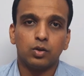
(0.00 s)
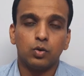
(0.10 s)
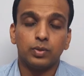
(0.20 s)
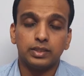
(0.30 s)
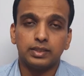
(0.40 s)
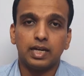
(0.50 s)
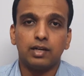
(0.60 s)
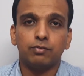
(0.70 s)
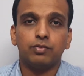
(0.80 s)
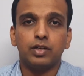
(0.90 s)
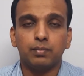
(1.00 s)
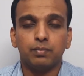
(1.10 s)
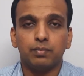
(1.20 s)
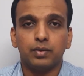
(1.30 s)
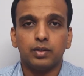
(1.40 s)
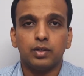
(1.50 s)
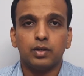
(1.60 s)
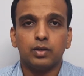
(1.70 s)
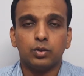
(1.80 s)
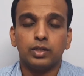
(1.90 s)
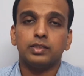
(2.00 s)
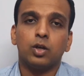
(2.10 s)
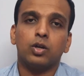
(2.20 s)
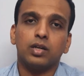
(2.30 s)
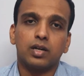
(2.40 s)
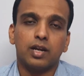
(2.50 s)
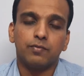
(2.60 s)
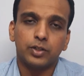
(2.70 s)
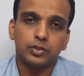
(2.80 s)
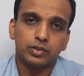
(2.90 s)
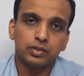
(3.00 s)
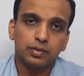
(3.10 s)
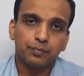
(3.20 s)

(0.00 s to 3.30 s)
who will stand firm to his or her conviction.